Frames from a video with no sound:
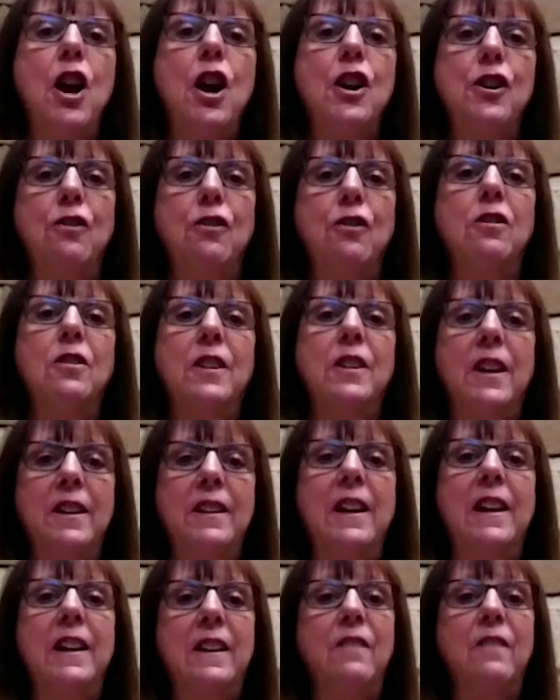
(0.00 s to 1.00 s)
you're
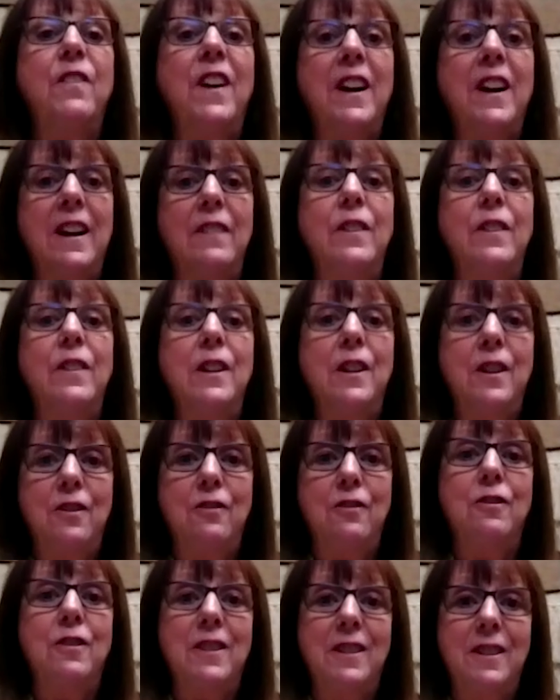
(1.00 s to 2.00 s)
looking at a
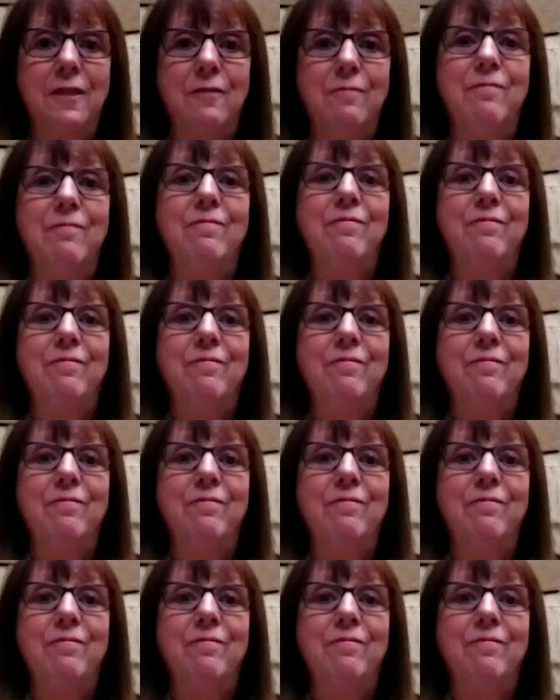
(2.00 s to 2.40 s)
500